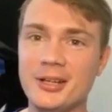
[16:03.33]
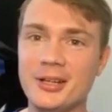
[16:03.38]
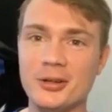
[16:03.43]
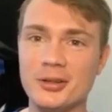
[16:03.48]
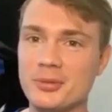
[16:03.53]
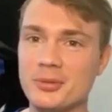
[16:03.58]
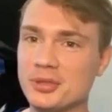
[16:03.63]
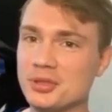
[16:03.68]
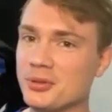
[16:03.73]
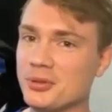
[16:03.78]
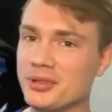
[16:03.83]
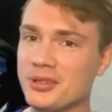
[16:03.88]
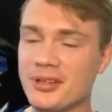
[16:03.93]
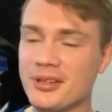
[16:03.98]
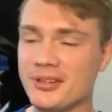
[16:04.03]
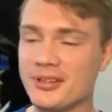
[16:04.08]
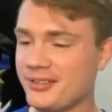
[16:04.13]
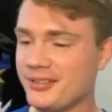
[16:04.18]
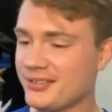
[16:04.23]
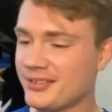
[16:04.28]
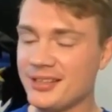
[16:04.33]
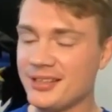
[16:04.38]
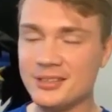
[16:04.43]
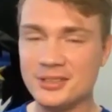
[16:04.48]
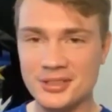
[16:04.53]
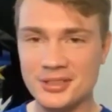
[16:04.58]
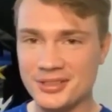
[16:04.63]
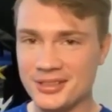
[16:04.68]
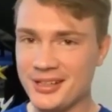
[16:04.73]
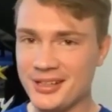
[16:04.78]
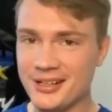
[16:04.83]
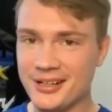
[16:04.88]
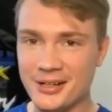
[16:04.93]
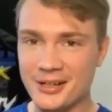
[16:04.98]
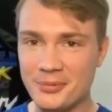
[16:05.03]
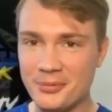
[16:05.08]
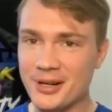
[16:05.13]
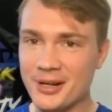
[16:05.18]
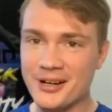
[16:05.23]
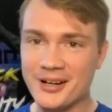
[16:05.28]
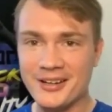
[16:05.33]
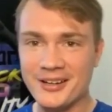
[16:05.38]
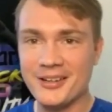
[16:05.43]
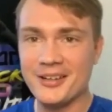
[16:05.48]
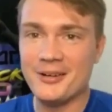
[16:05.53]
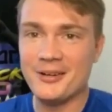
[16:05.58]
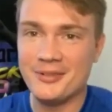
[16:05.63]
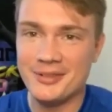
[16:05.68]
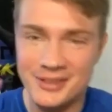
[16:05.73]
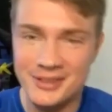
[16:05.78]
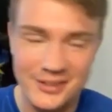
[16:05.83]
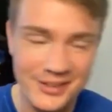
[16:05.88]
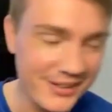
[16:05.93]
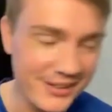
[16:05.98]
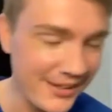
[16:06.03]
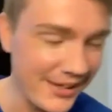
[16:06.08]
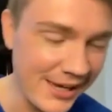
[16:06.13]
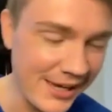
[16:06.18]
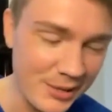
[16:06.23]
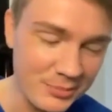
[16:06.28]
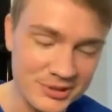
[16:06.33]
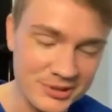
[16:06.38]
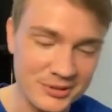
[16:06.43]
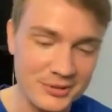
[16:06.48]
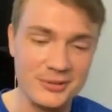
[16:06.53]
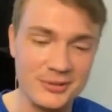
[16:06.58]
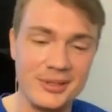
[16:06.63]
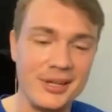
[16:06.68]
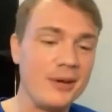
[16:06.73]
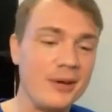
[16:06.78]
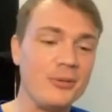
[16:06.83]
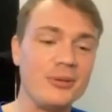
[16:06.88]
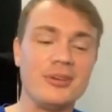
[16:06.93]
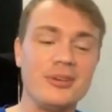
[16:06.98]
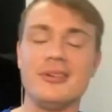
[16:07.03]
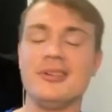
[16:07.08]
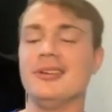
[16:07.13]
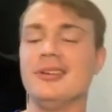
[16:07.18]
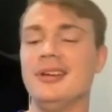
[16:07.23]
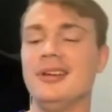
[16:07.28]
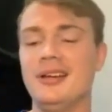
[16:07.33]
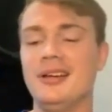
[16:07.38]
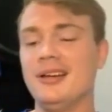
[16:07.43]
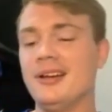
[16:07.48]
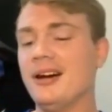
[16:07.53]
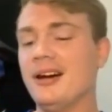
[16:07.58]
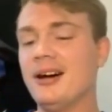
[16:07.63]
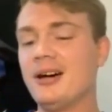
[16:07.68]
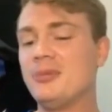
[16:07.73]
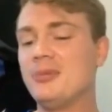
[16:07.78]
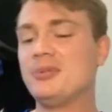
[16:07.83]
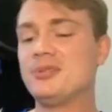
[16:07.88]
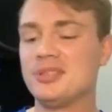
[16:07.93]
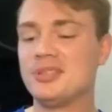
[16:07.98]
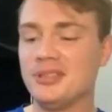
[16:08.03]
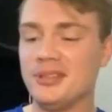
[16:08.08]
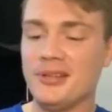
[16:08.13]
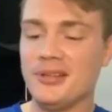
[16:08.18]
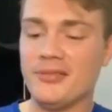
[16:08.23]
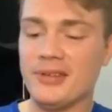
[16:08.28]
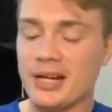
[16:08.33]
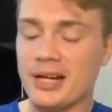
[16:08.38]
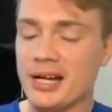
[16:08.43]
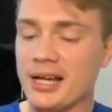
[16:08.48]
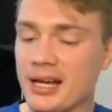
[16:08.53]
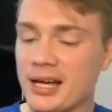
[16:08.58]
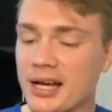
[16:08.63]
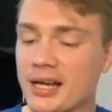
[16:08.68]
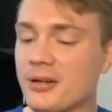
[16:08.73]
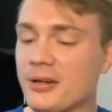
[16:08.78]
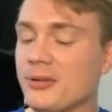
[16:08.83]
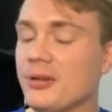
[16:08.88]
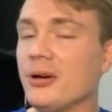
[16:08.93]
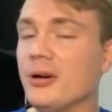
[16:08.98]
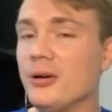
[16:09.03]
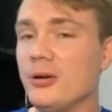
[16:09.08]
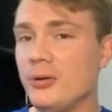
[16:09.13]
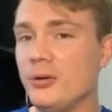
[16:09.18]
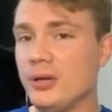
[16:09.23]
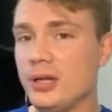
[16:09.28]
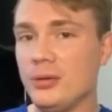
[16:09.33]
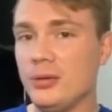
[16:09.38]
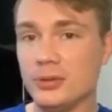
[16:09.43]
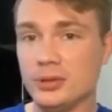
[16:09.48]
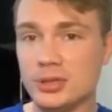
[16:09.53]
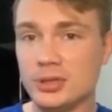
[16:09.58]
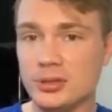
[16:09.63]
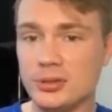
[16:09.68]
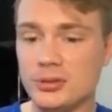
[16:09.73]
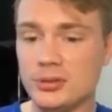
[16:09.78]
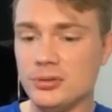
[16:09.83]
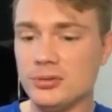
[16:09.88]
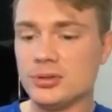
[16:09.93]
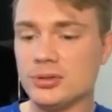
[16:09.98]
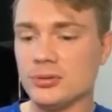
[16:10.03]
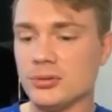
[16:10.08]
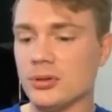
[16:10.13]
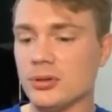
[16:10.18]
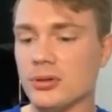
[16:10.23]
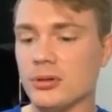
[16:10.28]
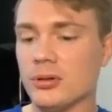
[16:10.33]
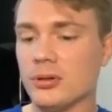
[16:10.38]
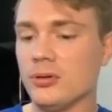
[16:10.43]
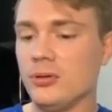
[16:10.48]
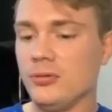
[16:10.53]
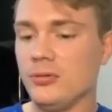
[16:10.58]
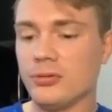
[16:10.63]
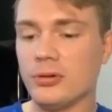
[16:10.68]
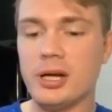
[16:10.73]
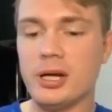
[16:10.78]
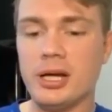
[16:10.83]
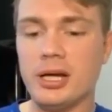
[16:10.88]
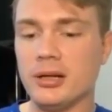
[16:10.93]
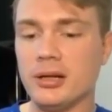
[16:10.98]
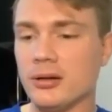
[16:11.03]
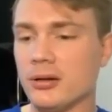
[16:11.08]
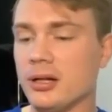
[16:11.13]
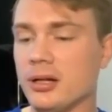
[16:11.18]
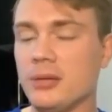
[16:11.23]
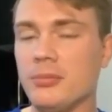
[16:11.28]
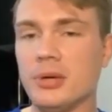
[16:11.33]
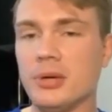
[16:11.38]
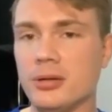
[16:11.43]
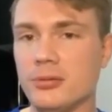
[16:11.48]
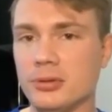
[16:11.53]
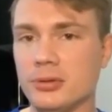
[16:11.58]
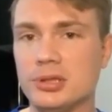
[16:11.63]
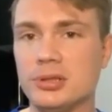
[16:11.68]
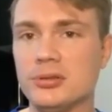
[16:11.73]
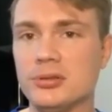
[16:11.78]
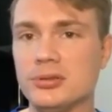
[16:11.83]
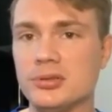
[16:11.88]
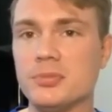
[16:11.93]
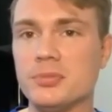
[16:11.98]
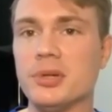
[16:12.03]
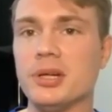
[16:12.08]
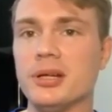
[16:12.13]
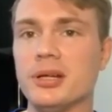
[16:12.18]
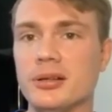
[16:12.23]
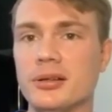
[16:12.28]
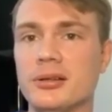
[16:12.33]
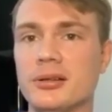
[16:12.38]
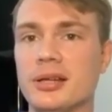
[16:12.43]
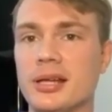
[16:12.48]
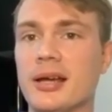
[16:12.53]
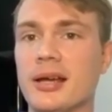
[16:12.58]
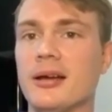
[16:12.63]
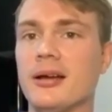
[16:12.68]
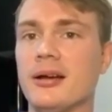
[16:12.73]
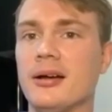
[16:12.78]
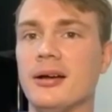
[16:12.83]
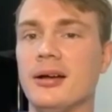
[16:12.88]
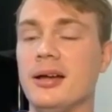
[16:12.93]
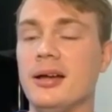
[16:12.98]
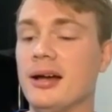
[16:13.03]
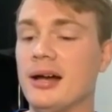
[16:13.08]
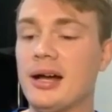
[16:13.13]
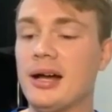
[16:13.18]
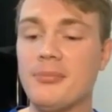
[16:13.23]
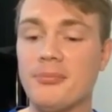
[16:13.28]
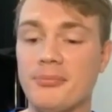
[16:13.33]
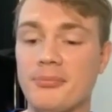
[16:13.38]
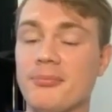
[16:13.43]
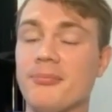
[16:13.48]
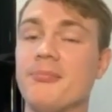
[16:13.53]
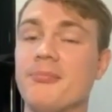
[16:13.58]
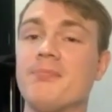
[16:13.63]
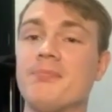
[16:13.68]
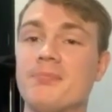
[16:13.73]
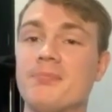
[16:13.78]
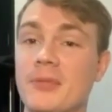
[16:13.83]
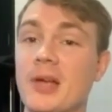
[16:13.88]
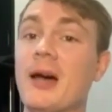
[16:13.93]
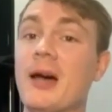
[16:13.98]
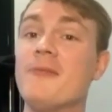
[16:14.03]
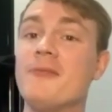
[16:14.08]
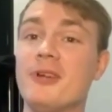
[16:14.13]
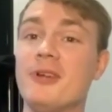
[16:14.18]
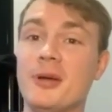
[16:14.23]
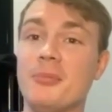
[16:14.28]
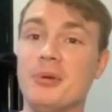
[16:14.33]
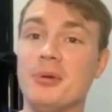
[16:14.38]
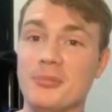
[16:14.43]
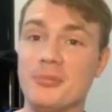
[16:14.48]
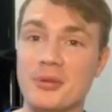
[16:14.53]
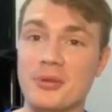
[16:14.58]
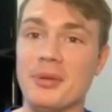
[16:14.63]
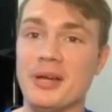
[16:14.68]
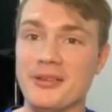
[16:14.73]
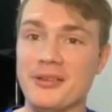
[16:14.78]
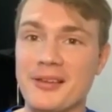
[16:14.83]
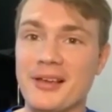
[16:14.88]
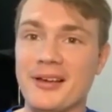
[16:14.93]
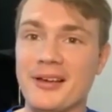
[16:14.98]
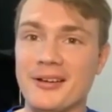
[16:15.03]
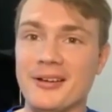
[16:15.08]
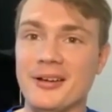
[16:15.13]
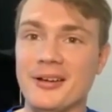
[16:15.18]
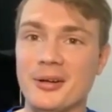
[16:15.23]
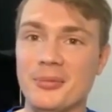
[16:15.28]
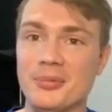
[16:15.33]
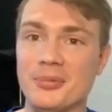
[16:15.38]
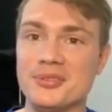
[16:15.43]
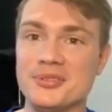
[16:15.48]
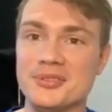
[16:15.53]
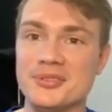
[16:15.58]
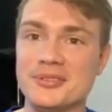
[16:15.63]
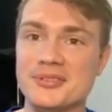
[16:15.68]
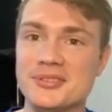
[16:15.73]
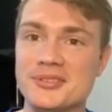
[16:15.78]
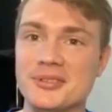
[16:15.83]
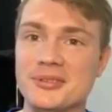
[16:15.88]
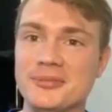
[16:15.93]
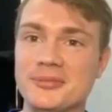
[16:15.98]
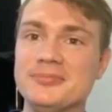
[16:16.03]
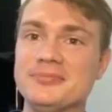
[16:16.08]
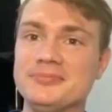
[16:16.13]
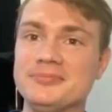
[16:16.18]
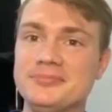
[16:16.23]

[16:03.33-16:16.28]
you know, especially with all these tension here in America and everything like that. Absolutely. I would one hundred percent love that. I, I don't know who he would choose or, or who Frank or anybody would choose, but yeah, I'm, I'm very pumped about that. one hundred percent. So.